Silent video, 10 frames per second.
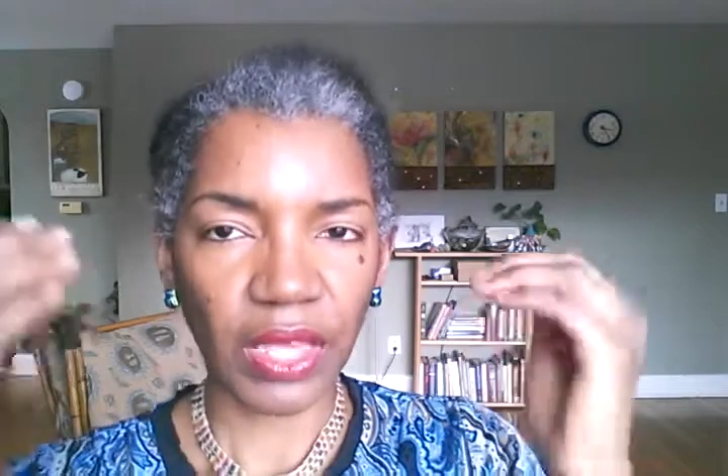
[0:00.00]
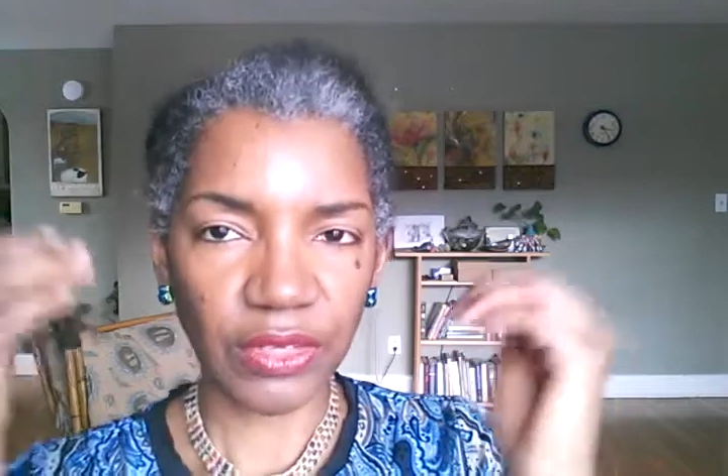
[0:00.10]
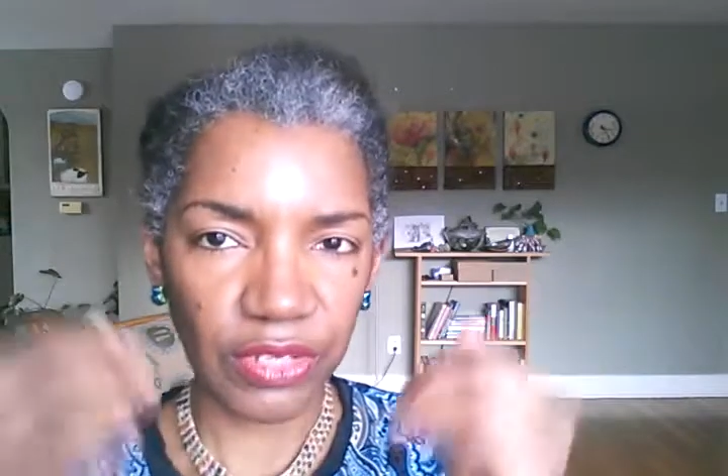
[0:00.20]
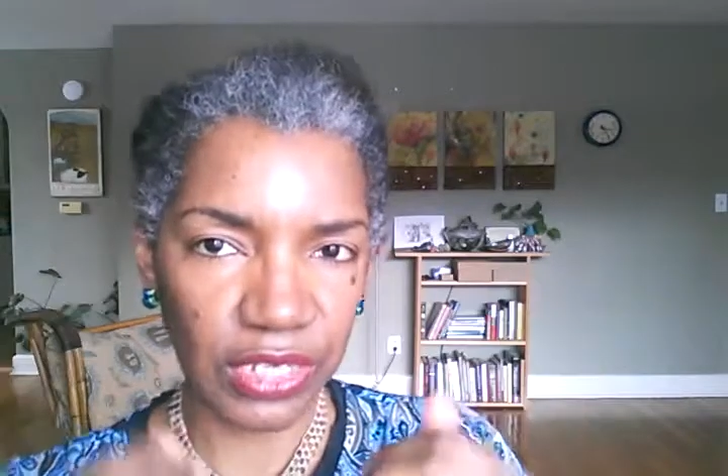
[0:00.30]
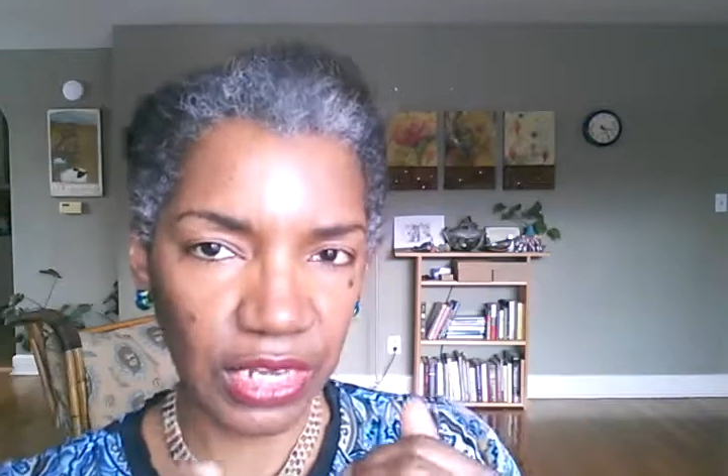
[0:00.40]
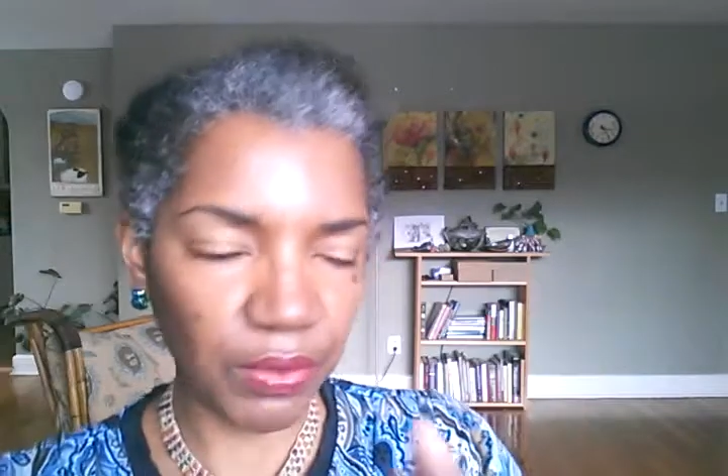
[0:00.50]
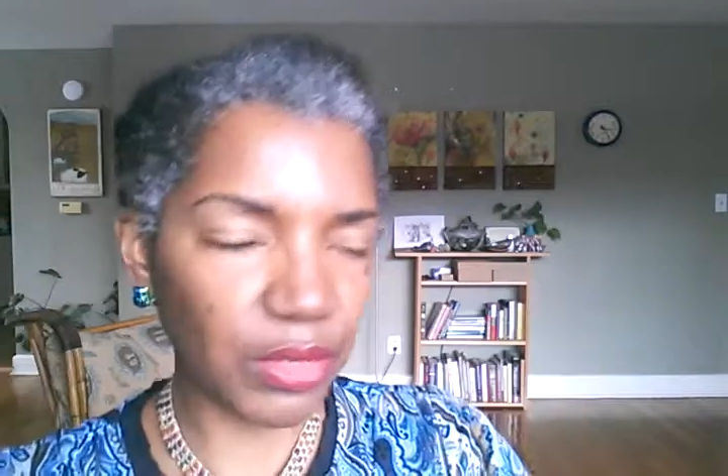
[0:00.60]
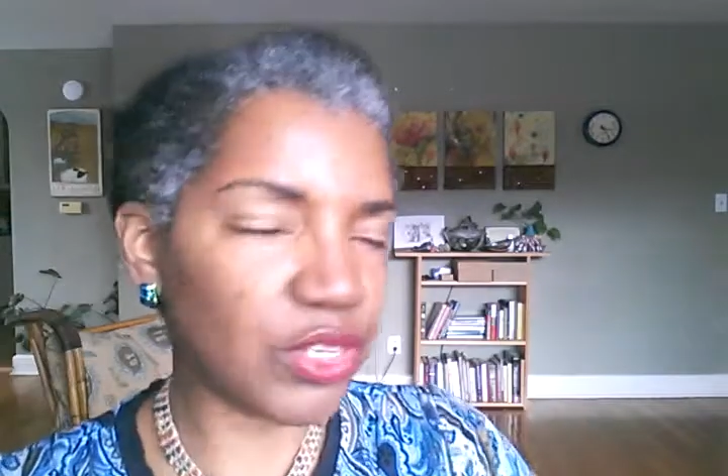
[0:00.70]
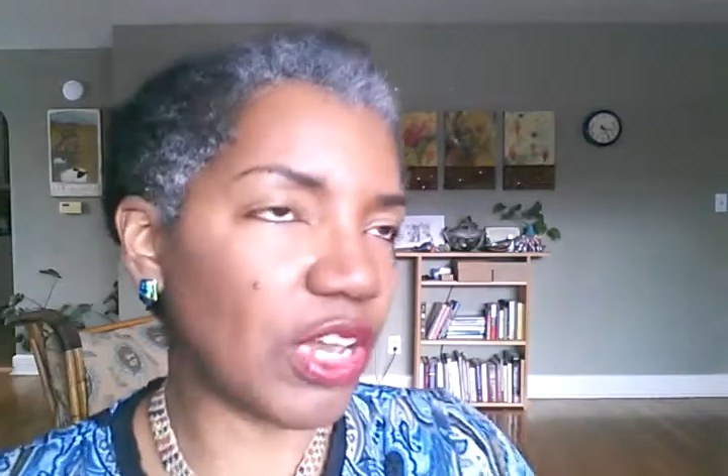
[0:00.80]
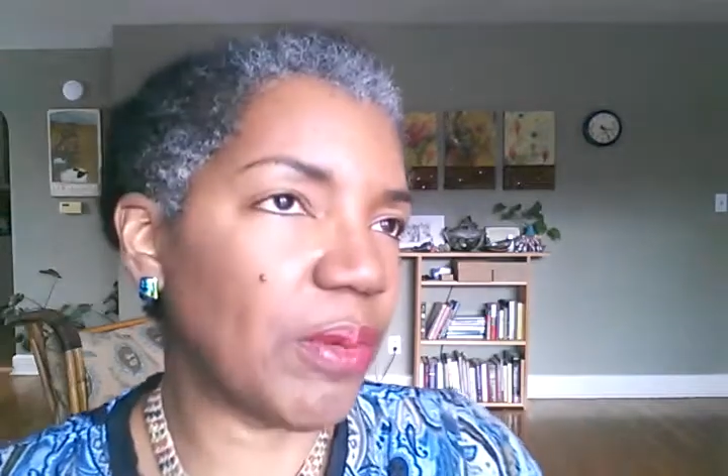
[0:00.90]
So today we're
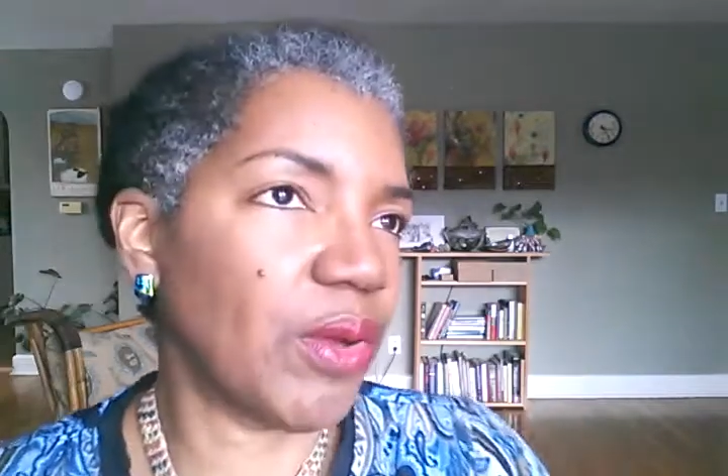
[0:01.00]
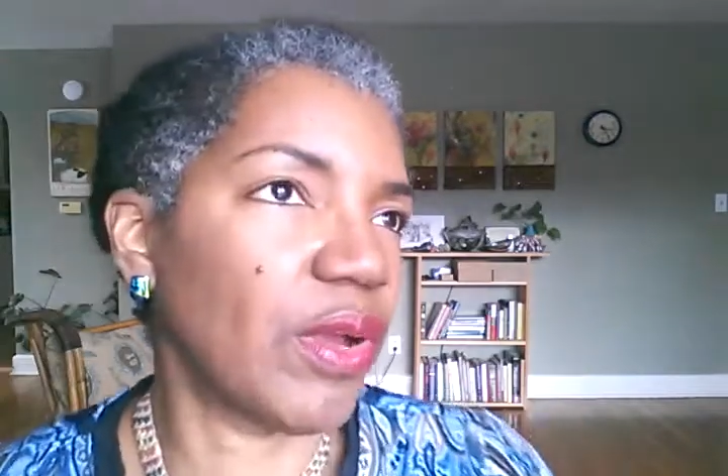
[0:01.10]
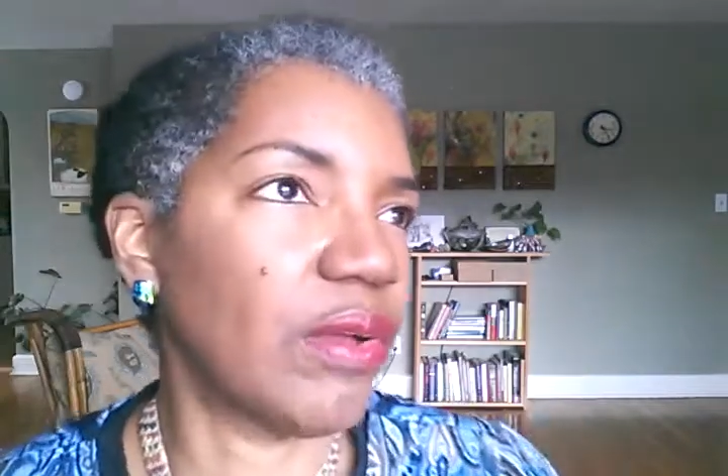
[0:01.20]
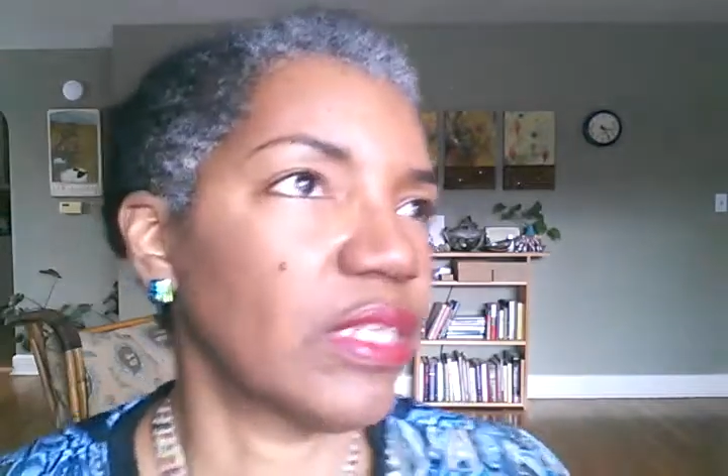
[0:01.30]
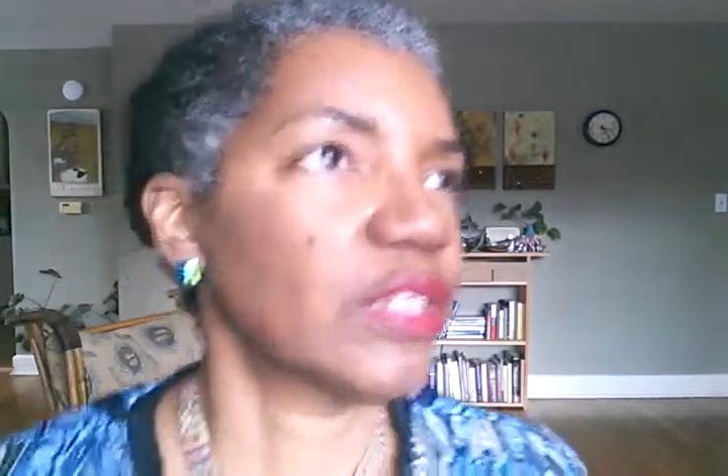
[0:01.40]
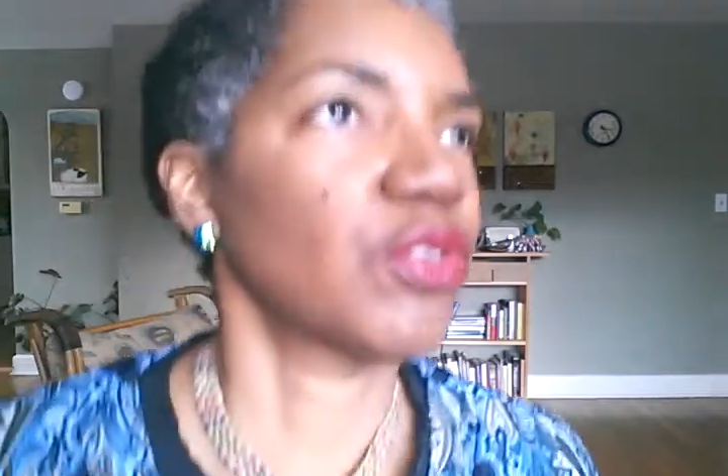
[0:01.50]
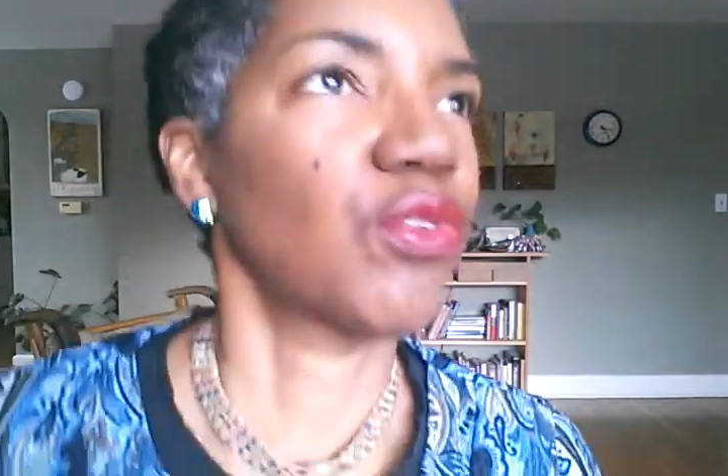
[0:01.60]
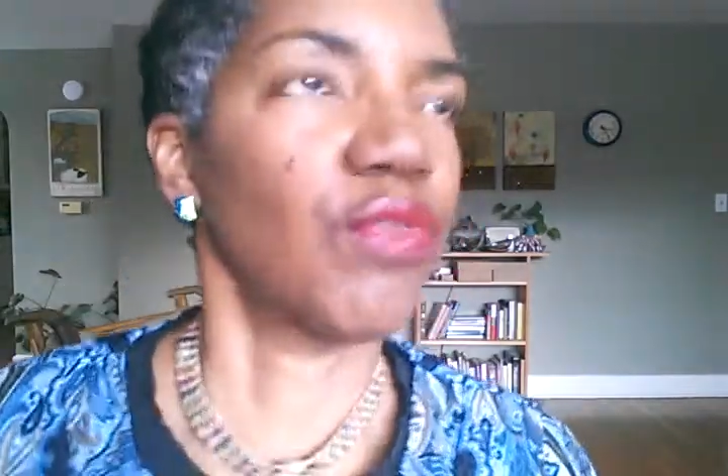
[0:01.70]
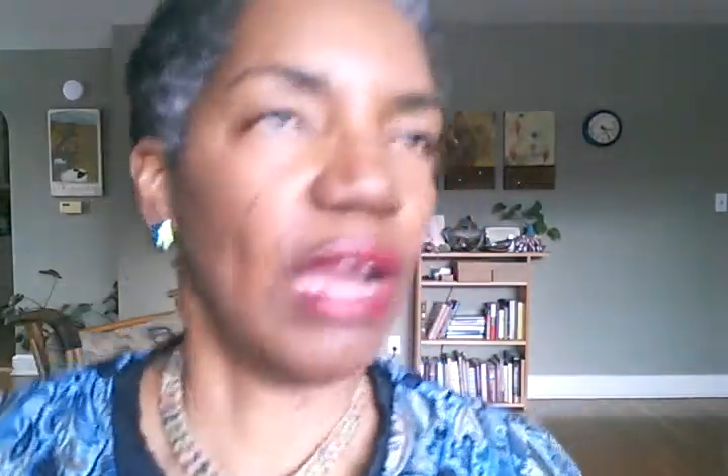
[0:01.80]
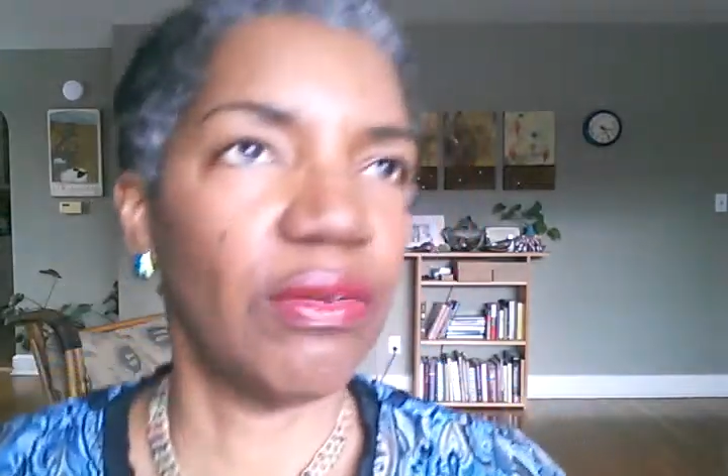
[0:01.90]
gonna talk about grounding. So
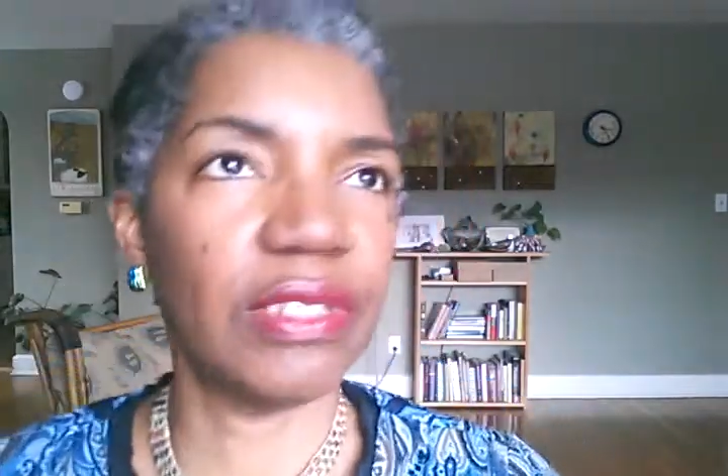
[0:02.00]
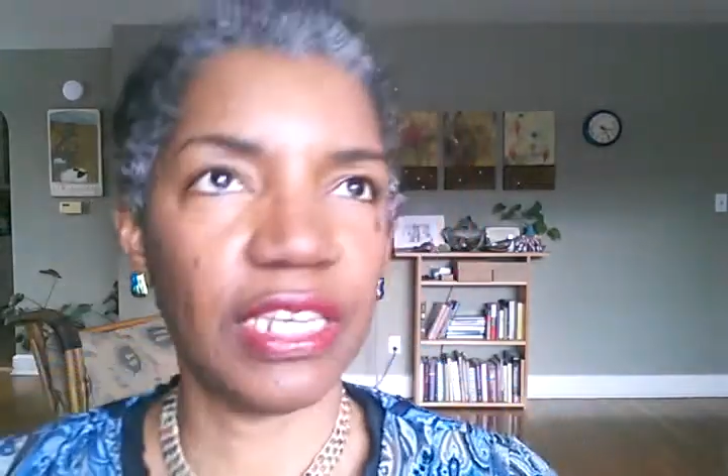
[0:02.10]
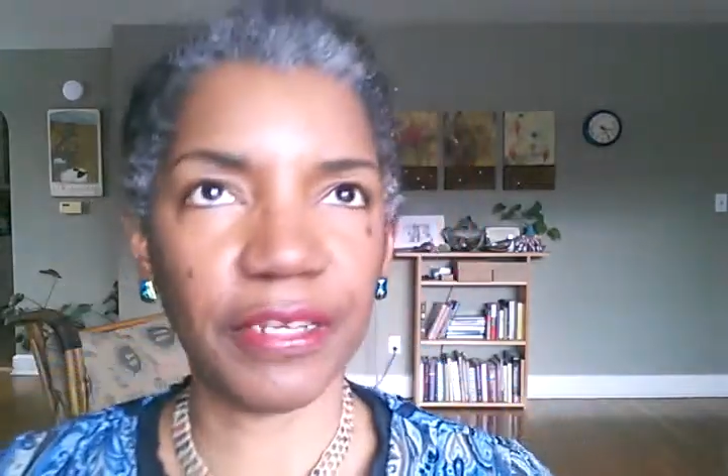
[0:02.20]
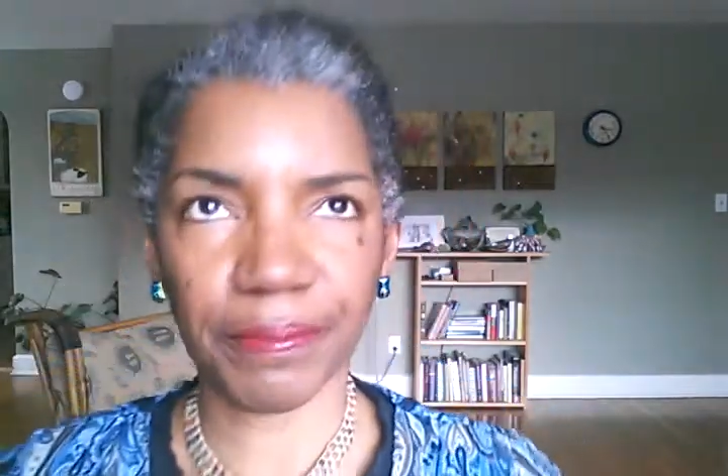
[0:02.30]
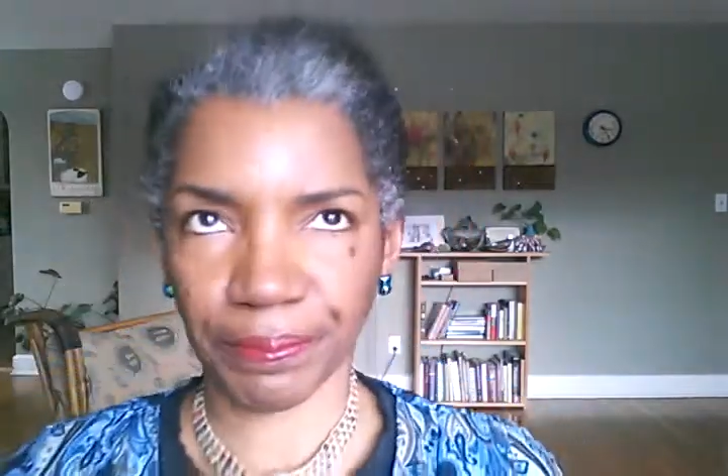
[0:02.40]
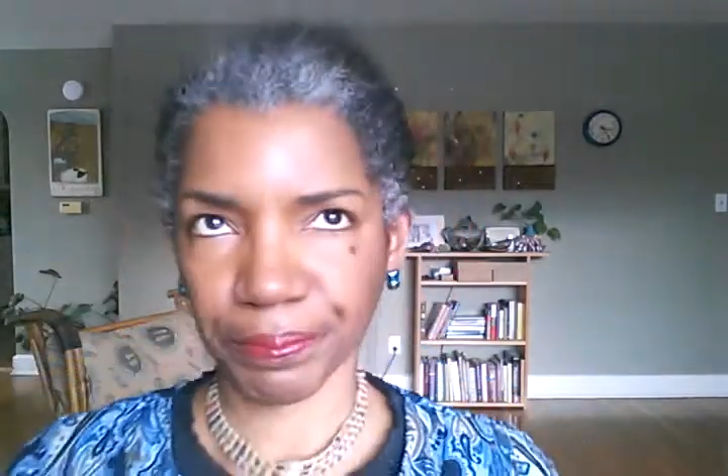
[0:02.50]
grounding,